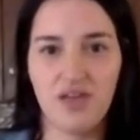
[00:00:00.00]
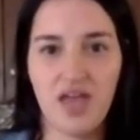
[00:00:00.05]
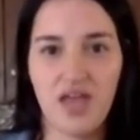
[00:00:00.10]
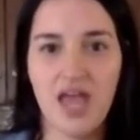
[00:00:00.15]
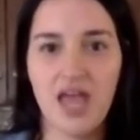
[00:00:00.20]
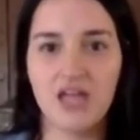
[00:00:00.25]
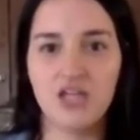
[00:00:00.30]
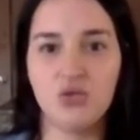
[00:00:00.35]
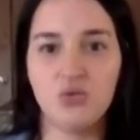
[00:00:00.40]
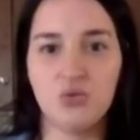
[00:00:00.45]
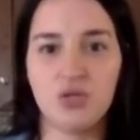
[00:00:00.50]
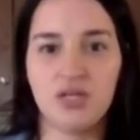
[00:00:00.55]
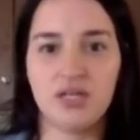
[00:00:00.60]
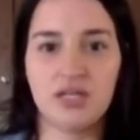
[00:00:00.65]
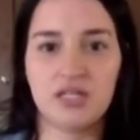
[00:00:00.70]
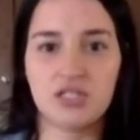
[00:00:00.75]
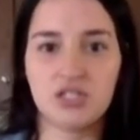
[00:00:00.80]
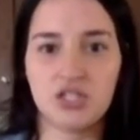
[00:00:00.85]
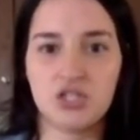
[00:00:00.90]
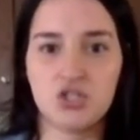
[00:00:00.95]
and you wouldn't get
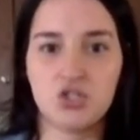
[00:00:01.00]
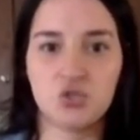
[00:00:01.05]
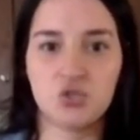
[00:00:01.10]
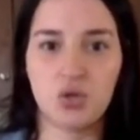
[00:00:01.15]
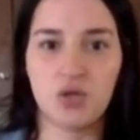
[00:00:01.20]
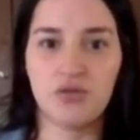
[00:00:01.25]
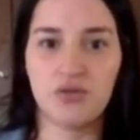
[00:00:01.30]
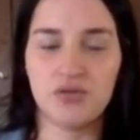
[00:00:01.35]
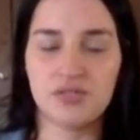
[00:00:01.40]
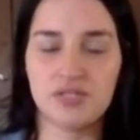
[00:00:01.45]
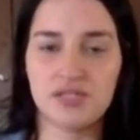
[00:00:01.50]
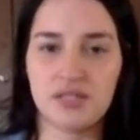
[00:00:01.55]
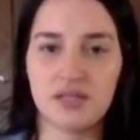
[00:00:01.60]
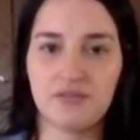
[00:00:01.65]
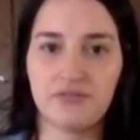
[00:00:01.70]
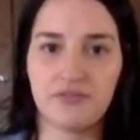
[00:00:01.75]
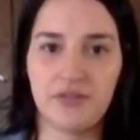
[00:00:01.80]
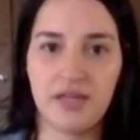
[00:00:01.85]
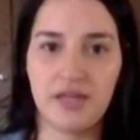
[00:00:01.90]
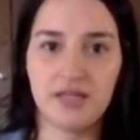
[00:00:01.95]
to enjoy those thick
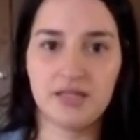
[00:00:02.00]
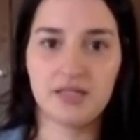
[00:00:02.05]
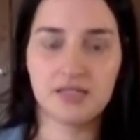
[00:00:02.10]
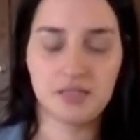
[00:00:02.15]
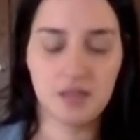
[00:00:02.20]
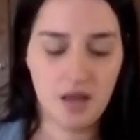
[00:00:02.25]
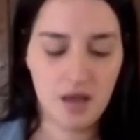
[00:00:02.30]
flakes.